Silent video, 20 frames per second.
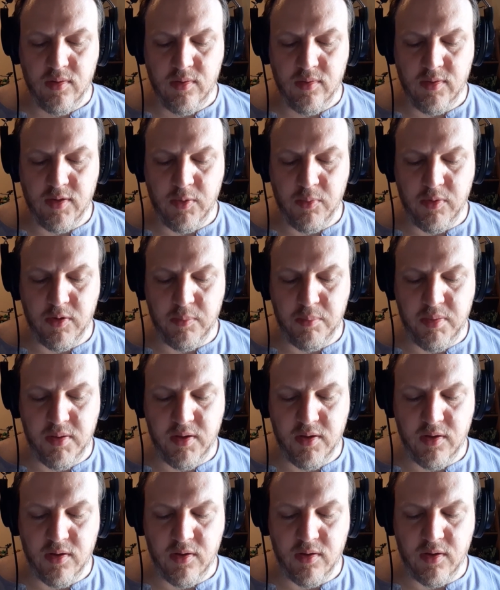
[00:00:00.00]
They would
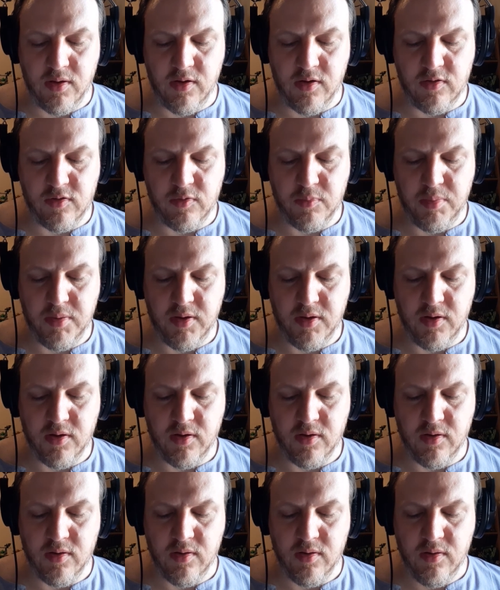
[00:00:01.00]
appear and
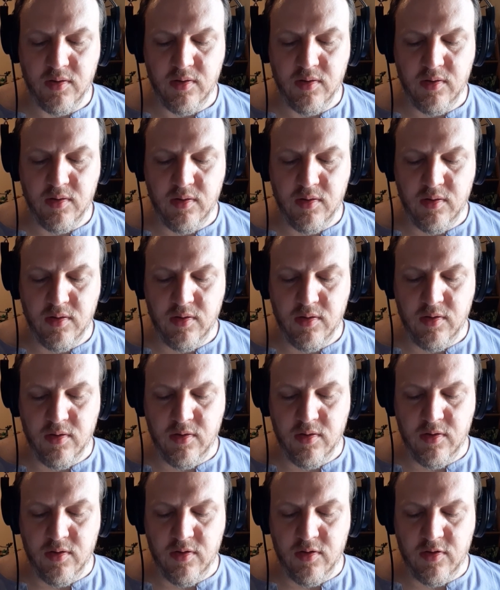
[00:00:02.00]
disappear
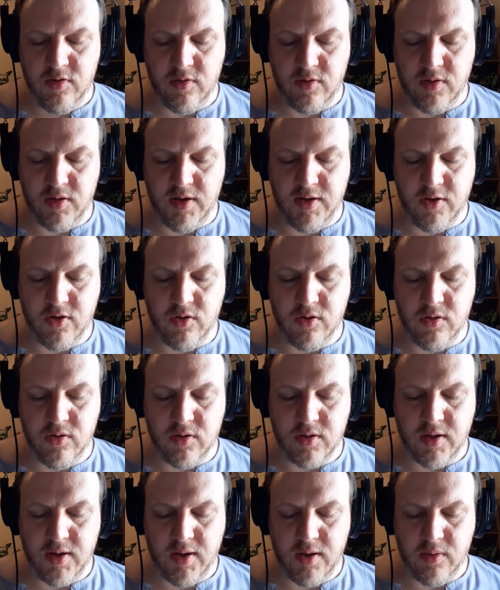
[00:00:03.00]
so that he couldn't
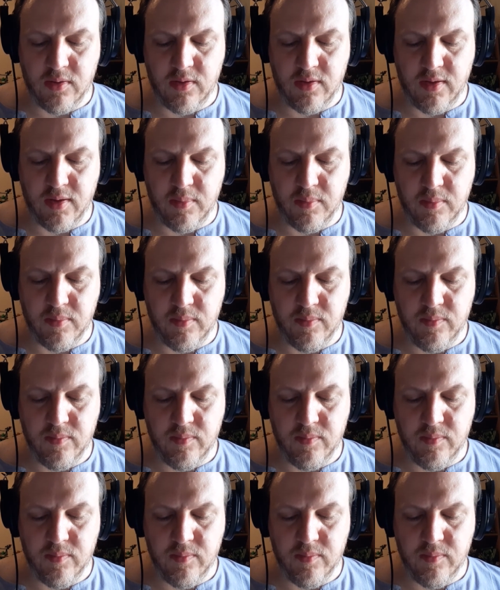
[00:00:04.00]
count them.